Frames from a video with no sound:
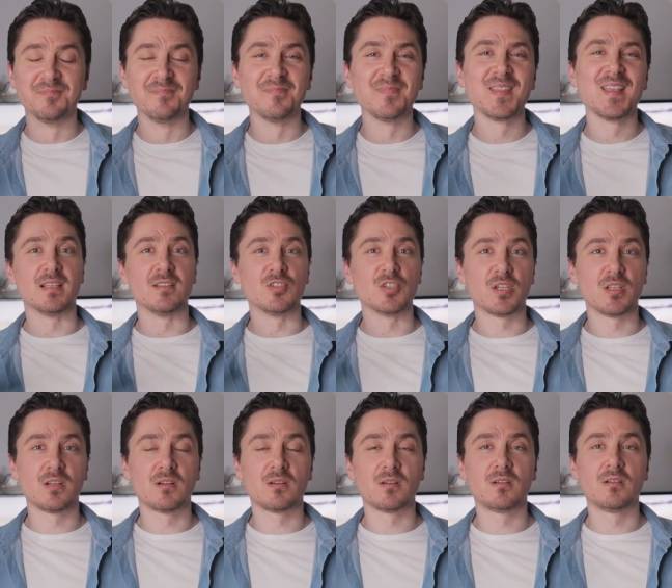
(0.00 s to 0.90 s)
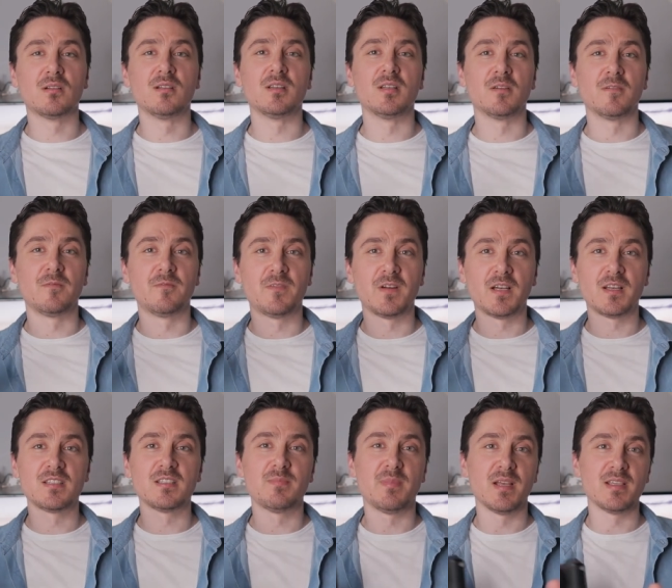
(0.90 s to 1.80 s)
But in general, the
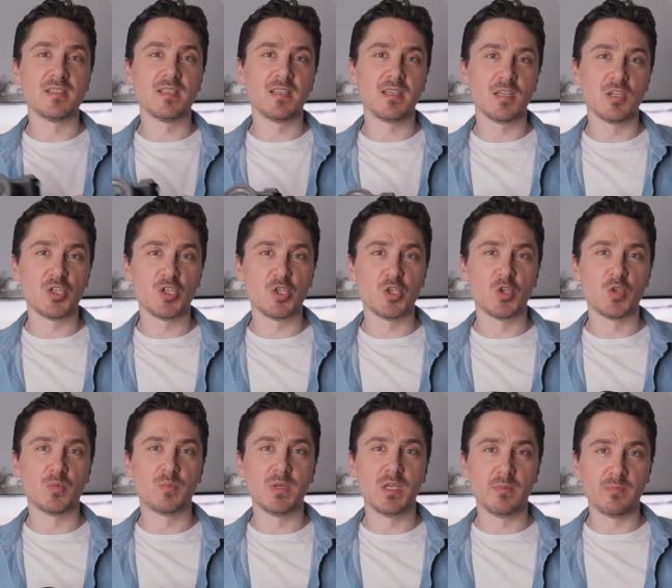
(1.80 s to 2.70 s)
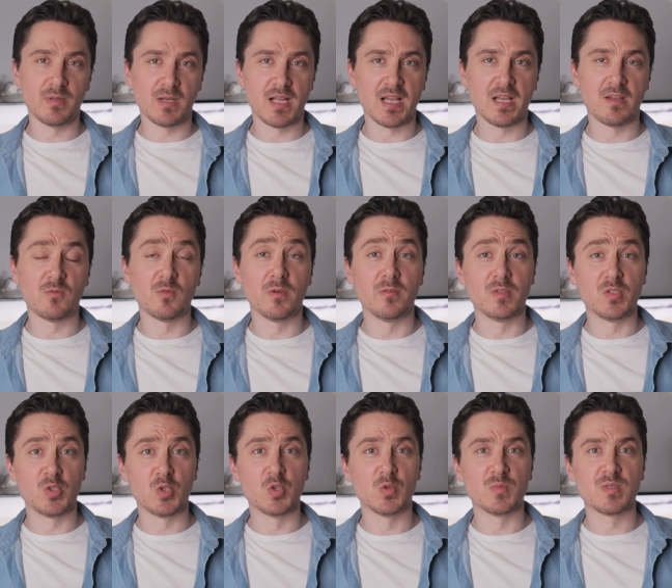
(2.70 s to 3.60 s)
first basic issue people have with
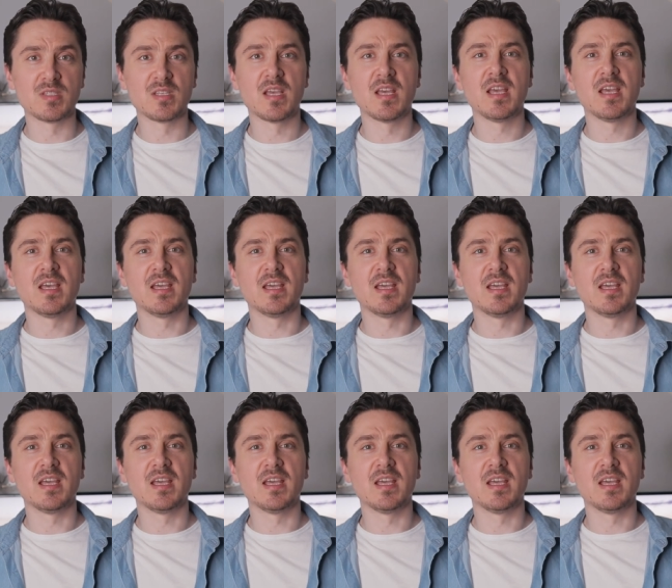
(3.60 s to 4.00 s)
zooms